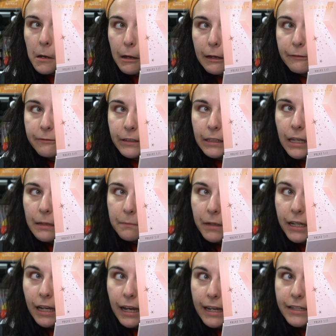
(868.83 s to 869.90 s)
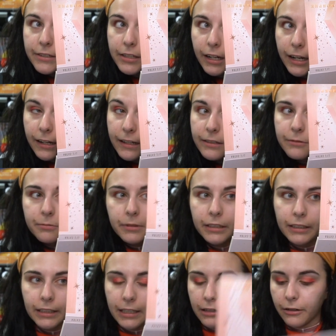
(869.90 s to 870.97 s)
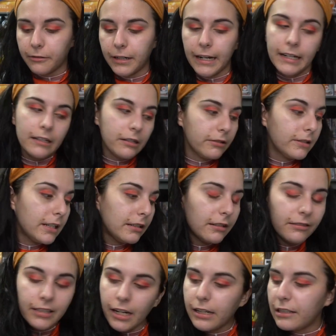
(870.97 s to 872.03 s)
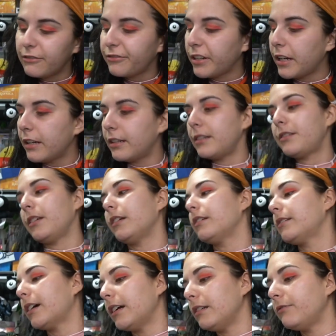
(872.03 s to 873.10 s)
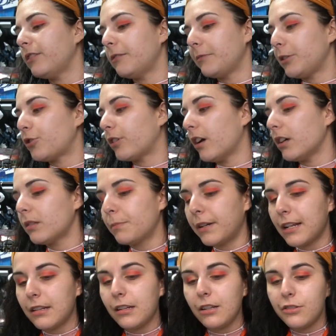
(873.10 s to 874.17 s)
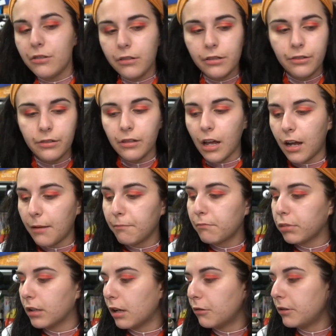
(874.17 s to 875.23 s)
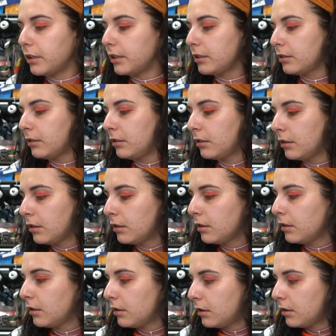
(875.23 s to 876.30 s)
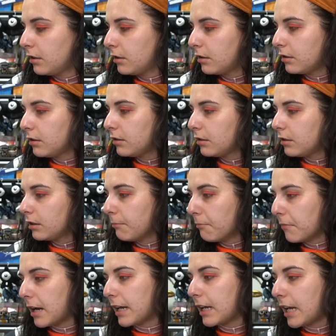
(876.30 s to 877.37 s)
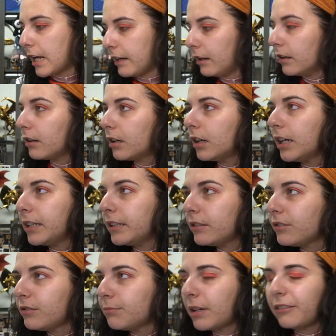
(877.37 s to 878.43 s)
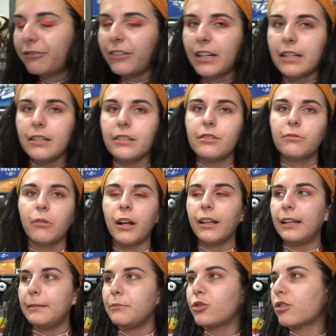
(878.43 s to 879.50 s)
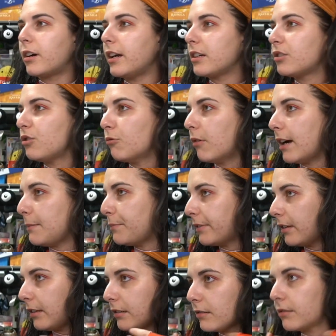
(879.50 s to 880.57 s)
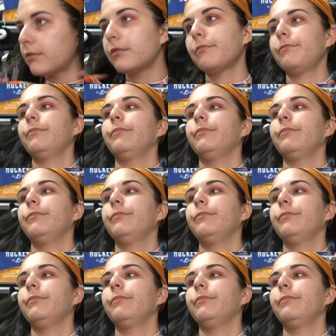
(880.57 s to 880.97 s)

I feel like my eyesight has really... Alright, you need Tiny Fan. I said in Tiny Fan we trust, but I need you to stop blowing my hair into my face while I'm trying to wipe things.